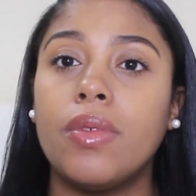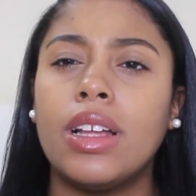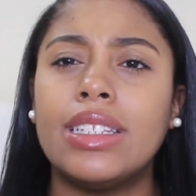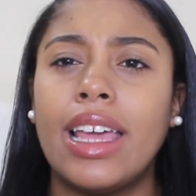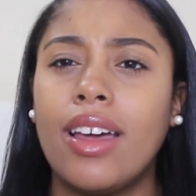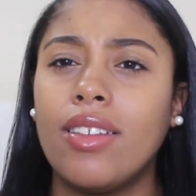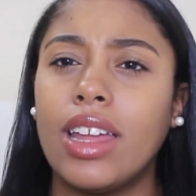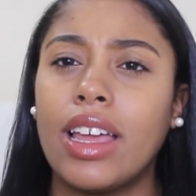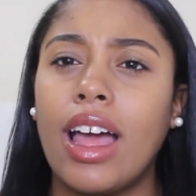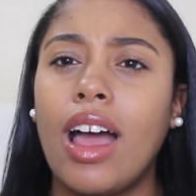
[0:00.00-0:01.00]
a town
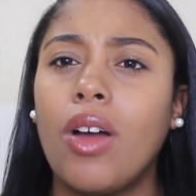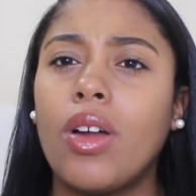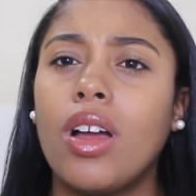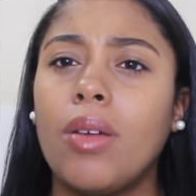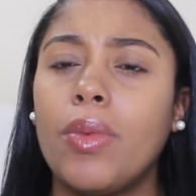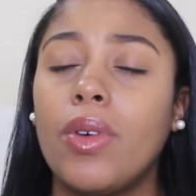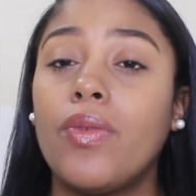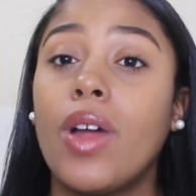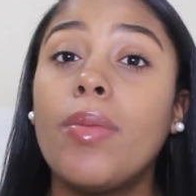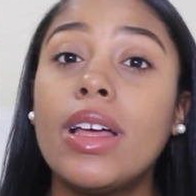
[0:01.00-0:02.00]
like an hour up
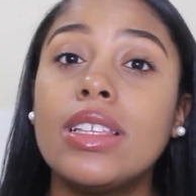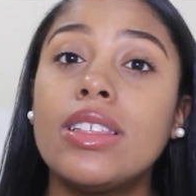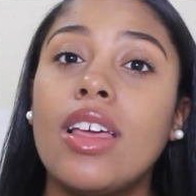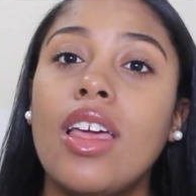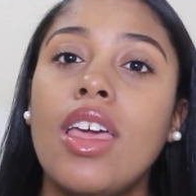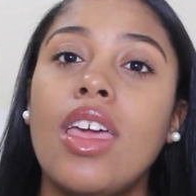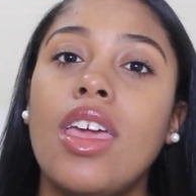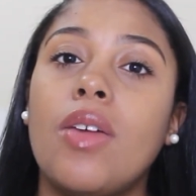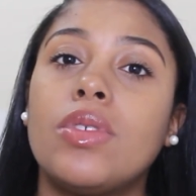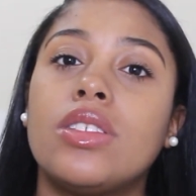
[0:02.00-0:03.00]
from us,
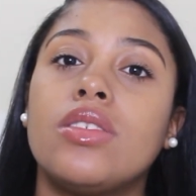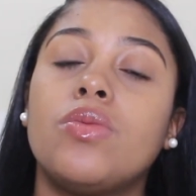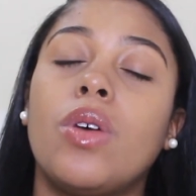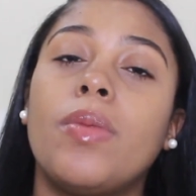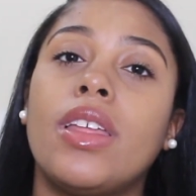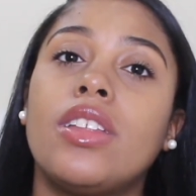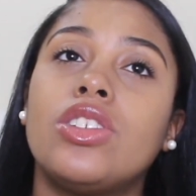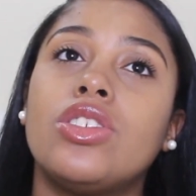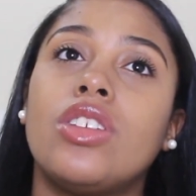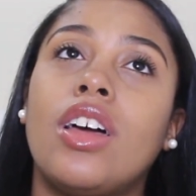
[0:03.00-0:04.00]
it was this woman.
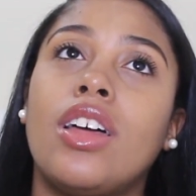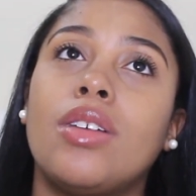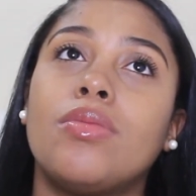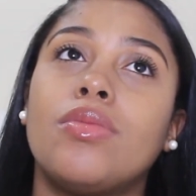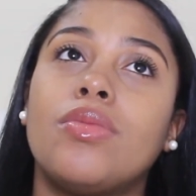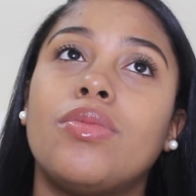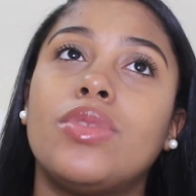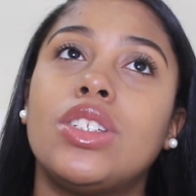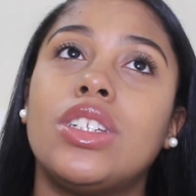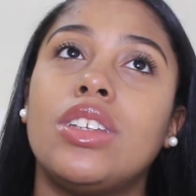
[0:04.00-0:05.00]

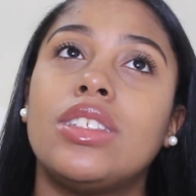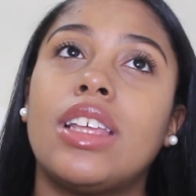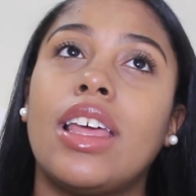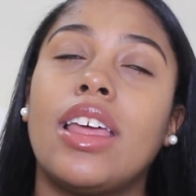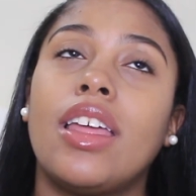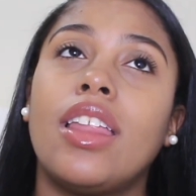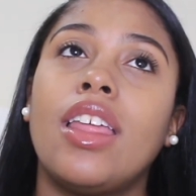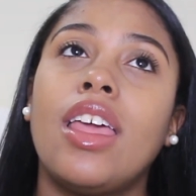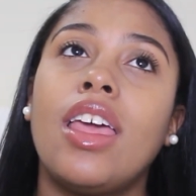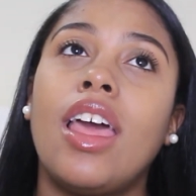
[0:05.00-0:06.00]
She said,
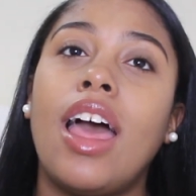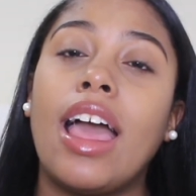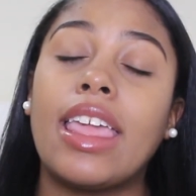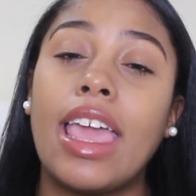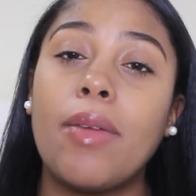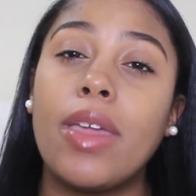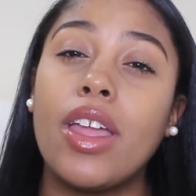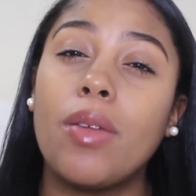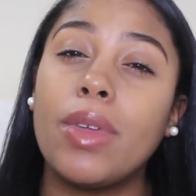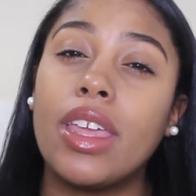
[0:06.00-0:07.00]
I came
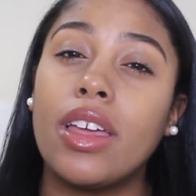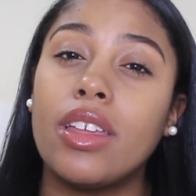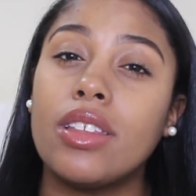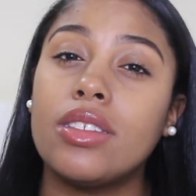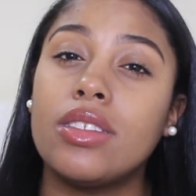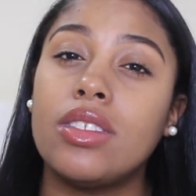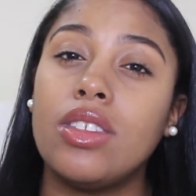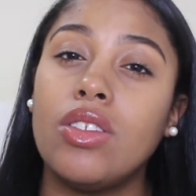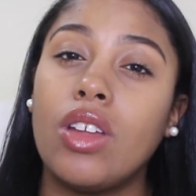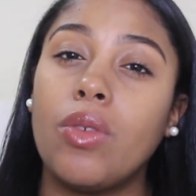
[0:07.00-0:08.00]
here because,
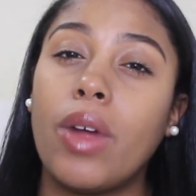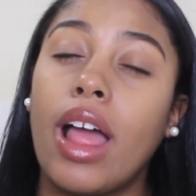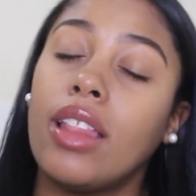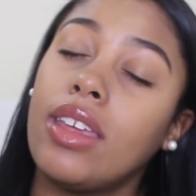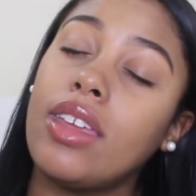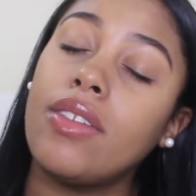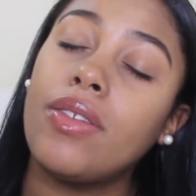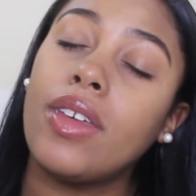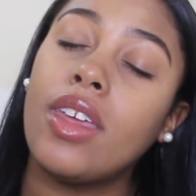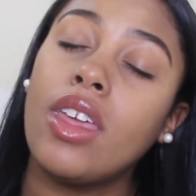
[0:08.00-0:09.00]
you know, where I
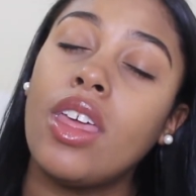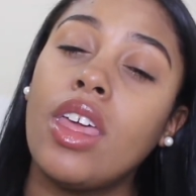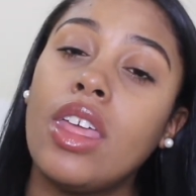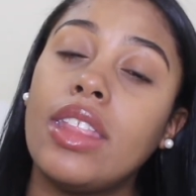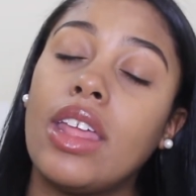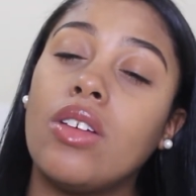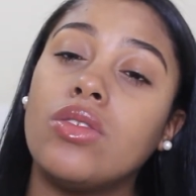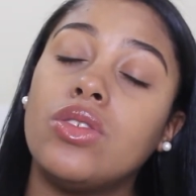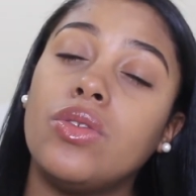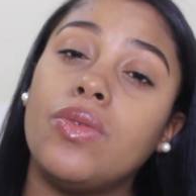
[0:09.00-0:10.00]
live, they
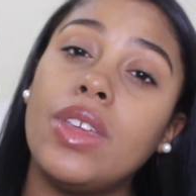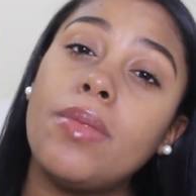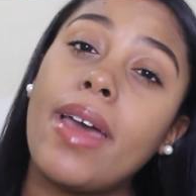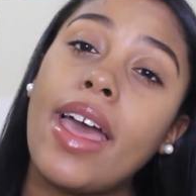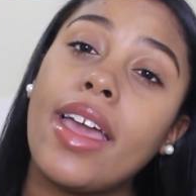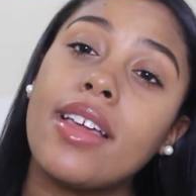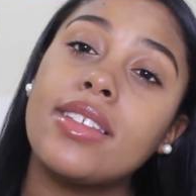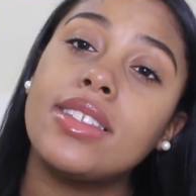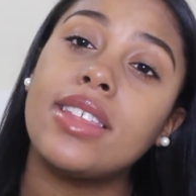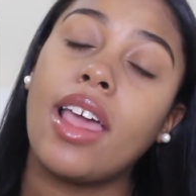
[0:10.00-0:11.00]
don't do
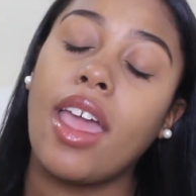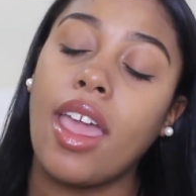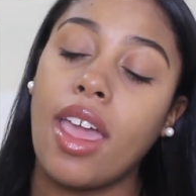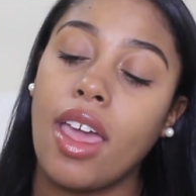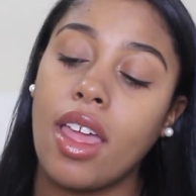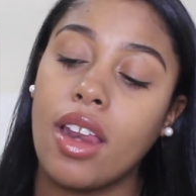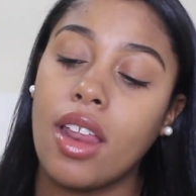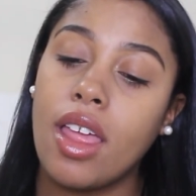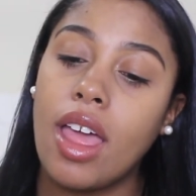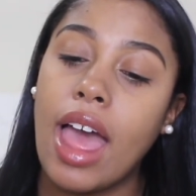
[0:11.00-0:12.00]
VBACs, and
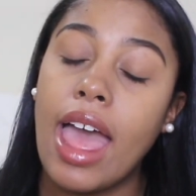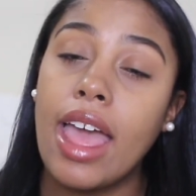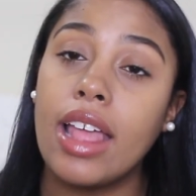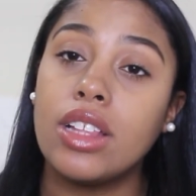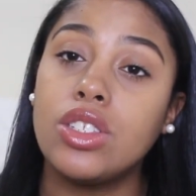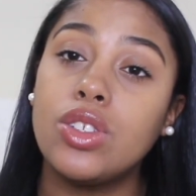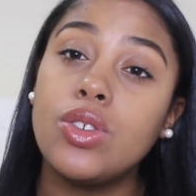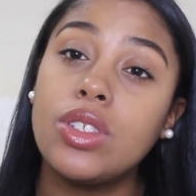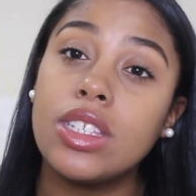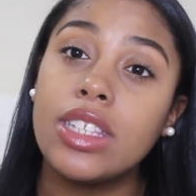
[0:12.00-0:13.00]
I had 2
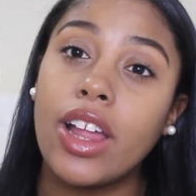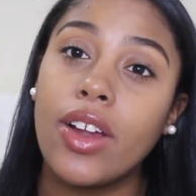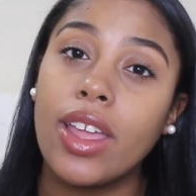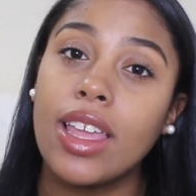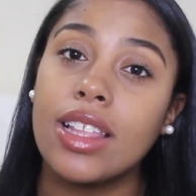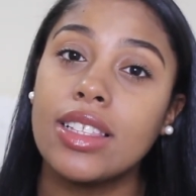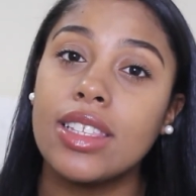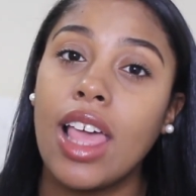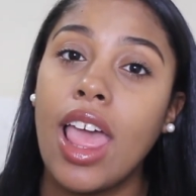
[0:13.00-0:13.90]
cesareans,